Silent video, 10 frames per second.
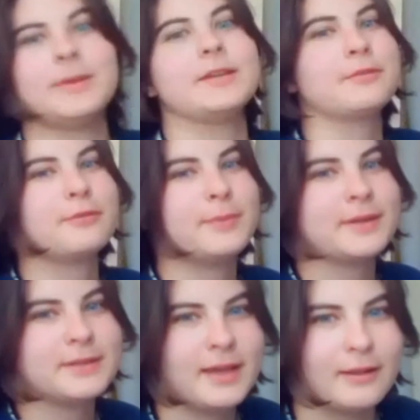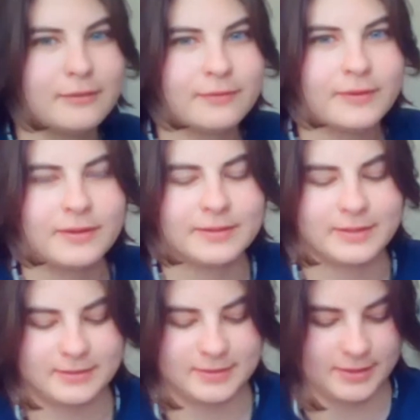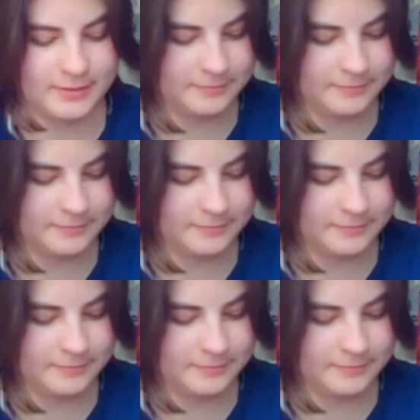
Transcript: picture of myself, essentially,